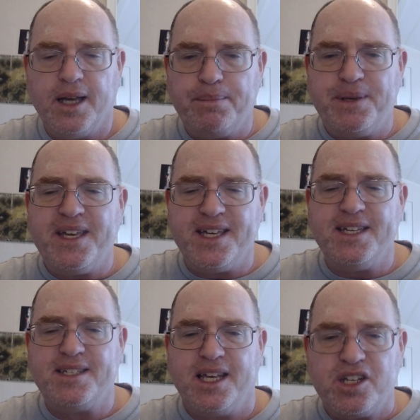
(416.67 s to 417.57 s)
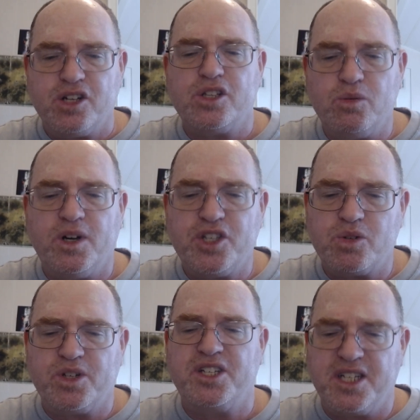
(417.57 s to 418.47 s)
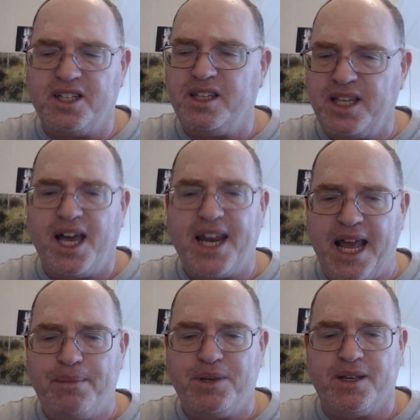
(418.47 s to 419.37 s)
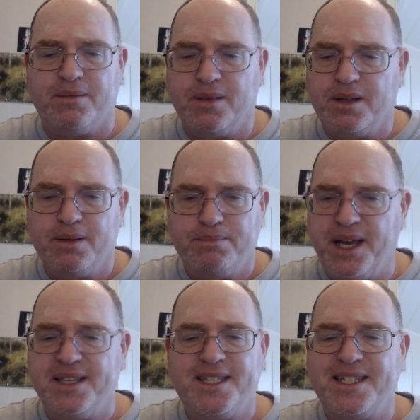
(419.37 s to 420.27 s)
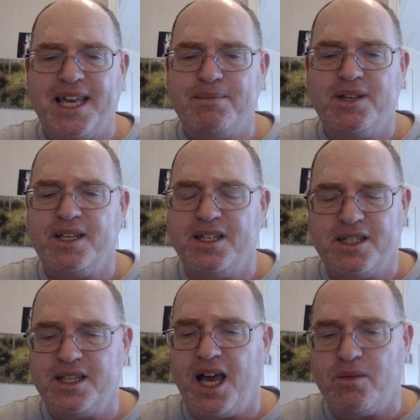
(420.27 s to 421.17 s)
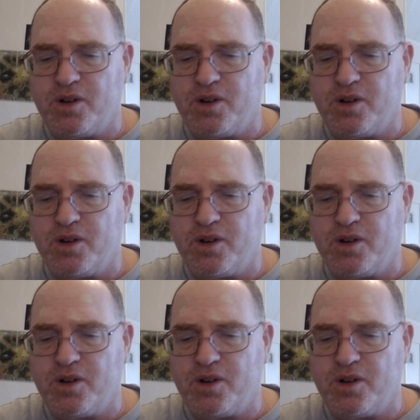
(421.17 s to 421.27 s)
appease, and you're the ones who are still not happy. Ben's statement is not